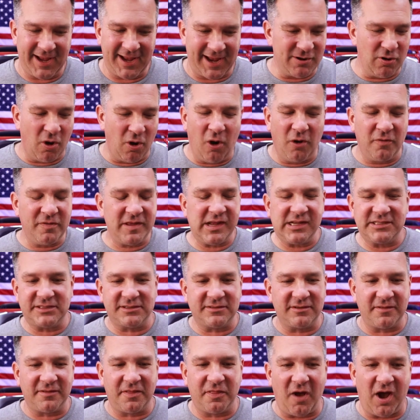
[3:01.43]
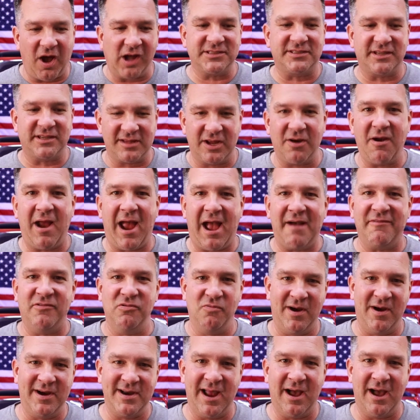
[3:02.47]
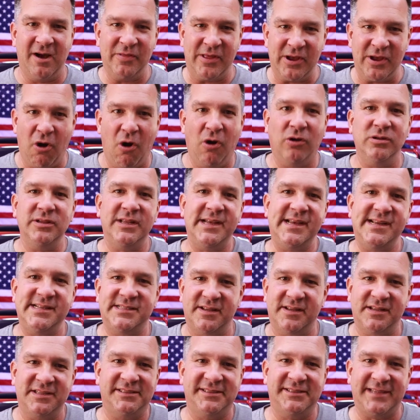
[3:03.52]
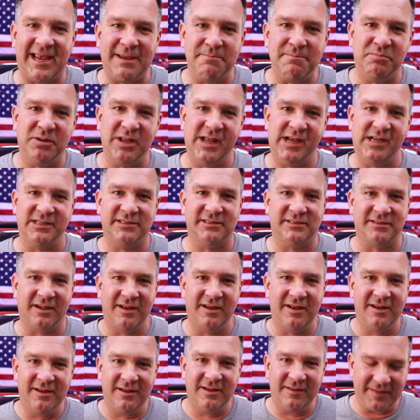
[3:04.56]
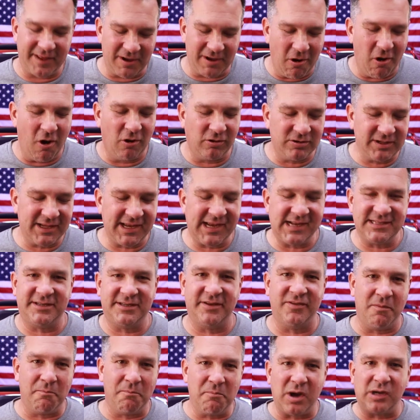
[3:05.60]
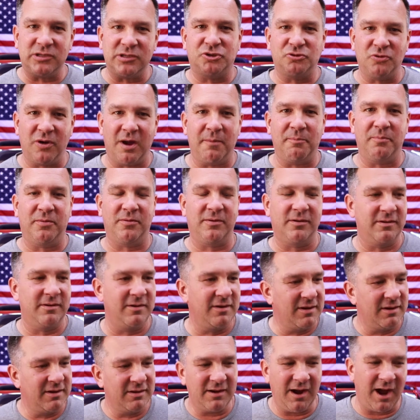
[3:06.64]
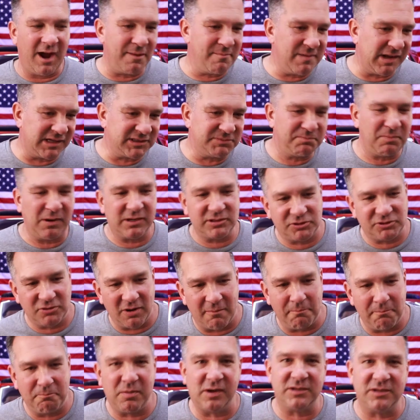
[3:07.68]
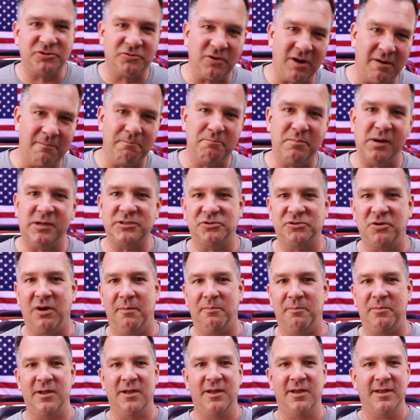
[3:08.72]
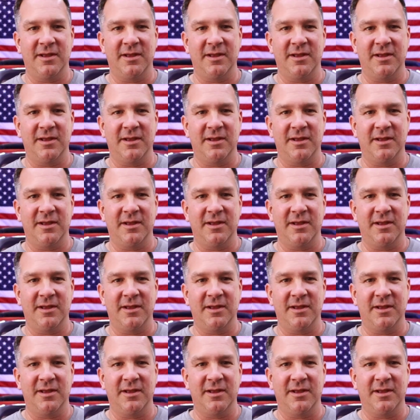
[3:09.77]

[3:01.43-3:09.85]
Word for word: And all these thoughts that they're having right now, they all lead to the same place. They all lead to the but Trump comments. But Trump, but Trump, but Trump.